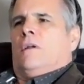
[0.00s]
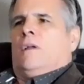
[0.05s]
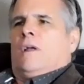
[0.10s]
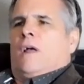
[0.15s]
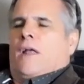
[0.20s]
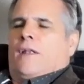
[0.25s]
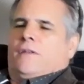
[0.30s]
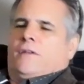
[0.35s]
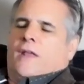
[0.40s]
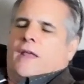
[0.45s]

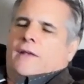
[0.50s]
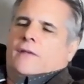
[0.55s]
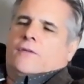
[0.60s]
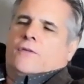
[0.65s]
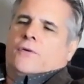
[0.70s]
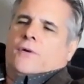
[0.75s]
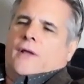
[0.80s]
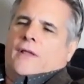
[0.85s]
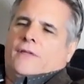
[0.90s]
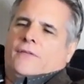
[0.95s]
a debt
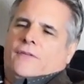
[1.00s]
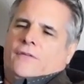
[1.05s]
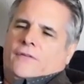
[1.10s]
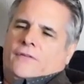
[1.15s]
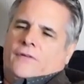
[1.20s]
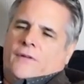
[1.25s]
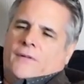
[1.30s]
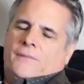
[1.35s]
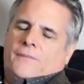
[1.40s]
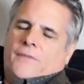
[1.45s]

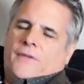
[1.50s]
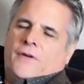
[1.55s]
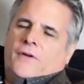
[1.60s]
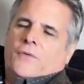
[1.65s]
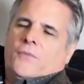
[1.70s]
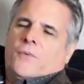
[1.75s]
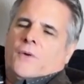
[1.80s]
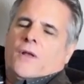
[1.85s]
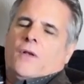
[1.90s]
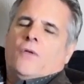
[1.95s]
crisis. They're
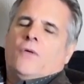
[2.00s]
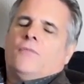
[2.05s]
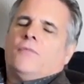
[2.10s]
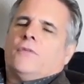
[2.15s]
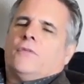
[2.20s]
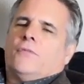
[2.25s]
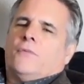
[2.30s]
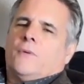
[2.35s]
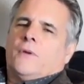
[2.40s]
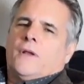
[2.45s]
well over
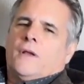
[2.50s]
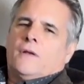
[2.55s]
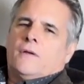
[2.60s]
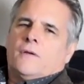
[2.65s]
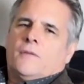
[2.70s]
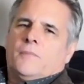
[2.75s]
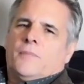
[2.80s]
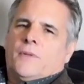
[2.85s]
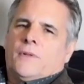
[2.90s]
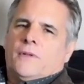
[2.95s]

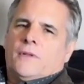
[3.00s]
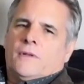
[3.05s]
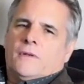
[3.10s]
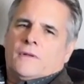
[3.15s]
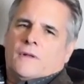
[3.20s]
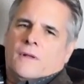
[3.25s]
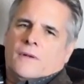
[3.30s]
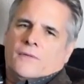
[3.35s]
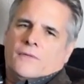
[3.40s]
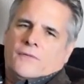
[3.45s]
$300 billion
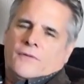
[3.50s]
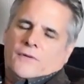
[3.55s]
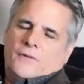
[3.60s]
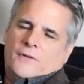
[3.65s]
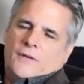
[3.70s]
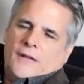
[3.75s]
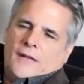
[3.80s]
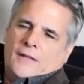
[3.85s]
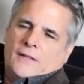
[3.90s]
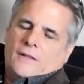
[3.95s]
in
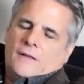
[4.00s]
debt.